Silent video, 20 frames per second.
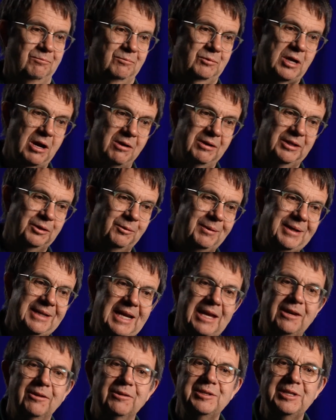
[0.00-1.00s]
call it green
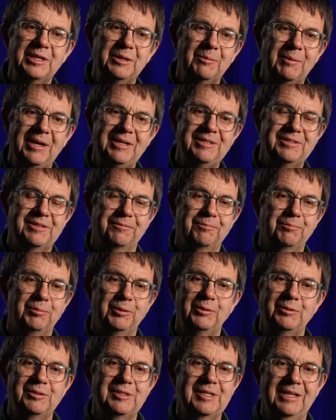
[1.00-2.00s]
energy, ways of
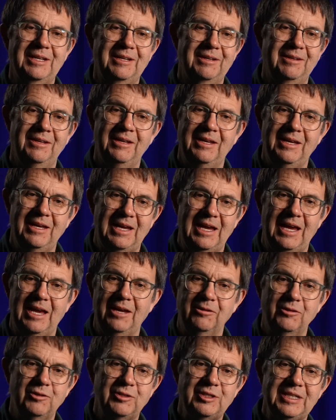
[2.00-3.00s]
producing
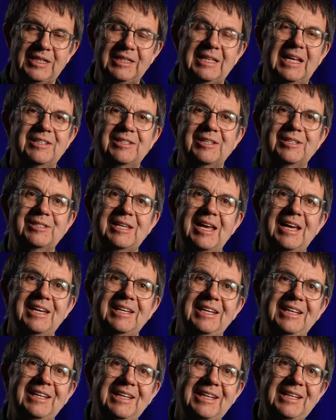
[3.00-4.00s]
energy that
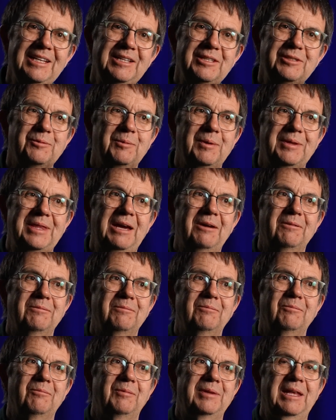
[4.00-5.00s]
society needs without
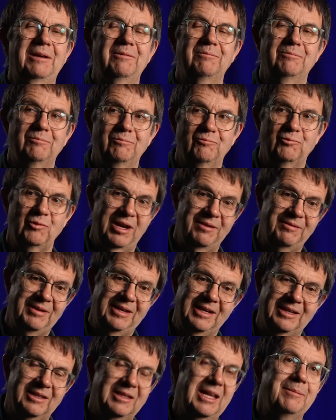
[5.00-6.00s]

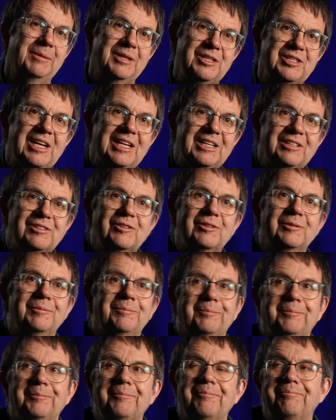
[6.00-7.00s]
driving climate change.
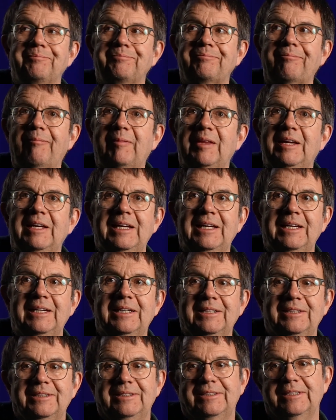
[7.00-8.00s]

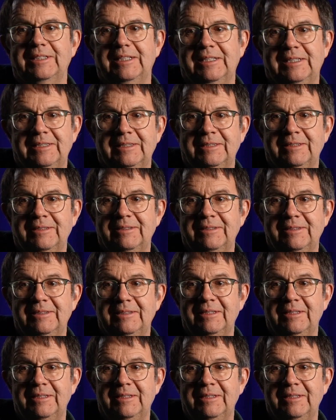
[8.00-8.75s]
And I